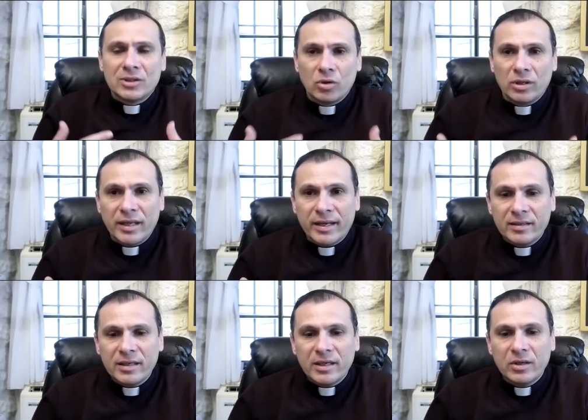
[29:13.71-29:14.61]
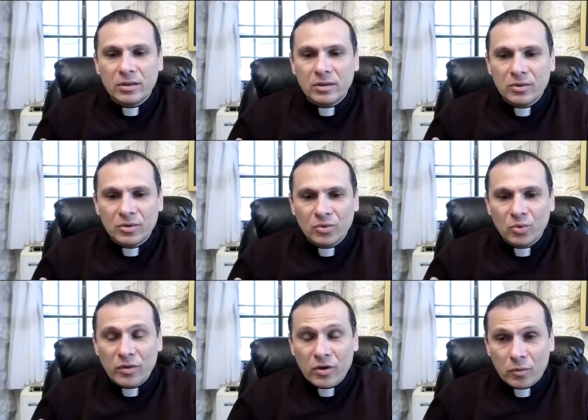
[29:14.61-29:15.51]
solidarity
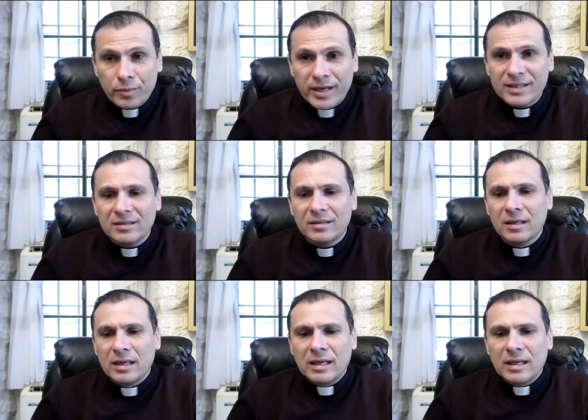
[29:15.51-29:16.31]
with the oppressed,